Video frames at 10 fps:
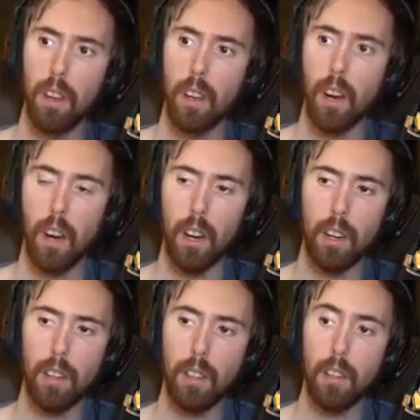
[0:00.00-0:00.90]
The one that
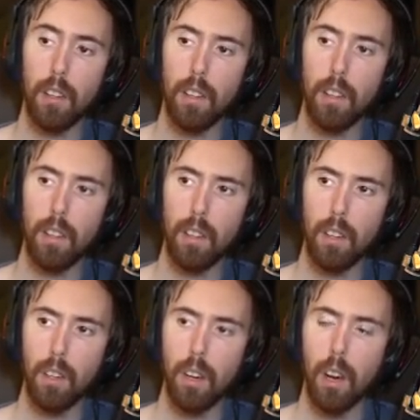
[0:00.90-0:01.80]
we...
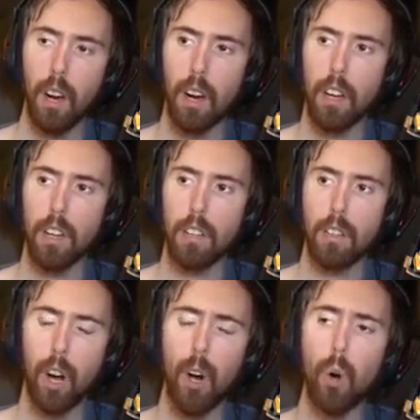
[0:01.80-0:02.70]

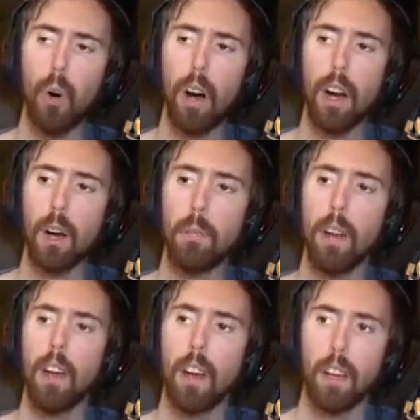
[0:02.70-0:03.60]
King
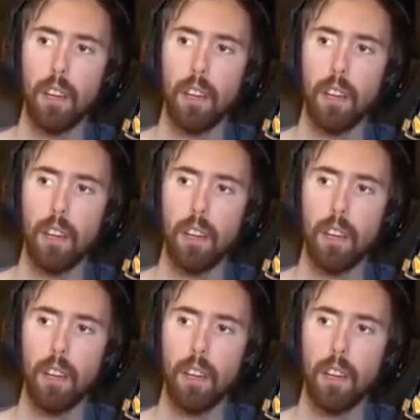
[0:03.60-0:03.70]
Dazar?